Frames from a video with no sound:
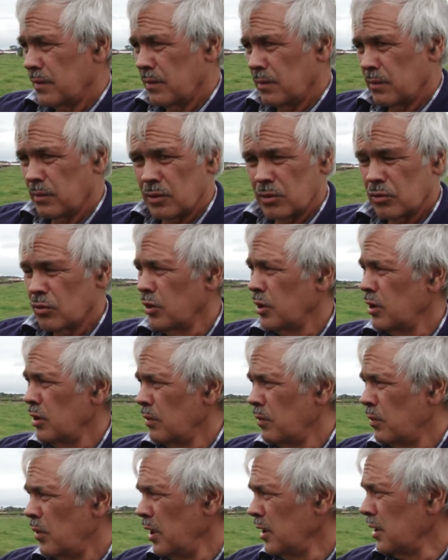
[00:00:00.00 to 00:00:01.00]
with the Treaty
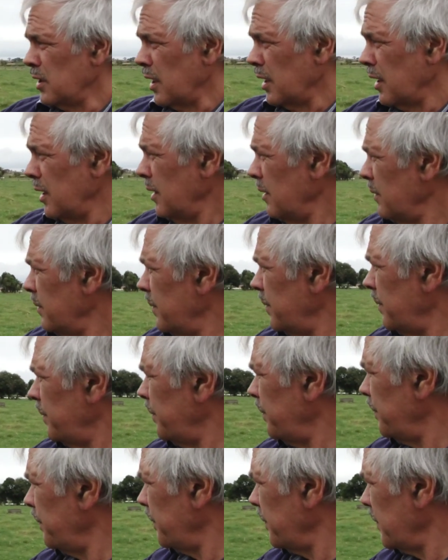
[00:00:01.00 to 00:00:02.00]
of Waitangi
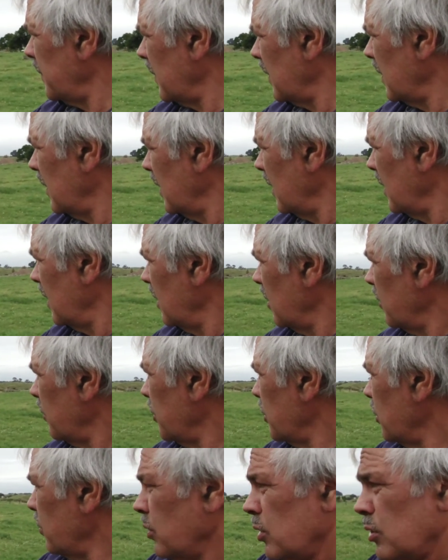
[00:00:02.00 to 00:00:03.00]

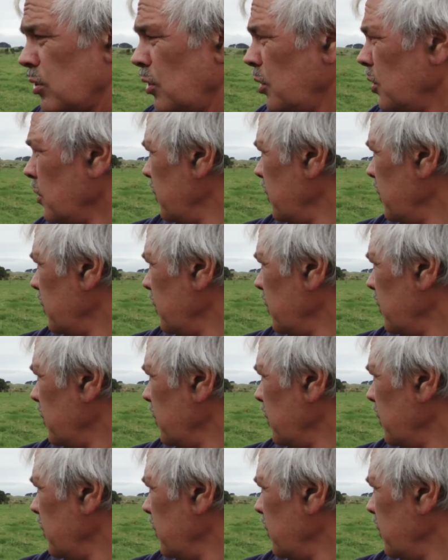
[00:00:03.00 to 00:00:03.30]
for the return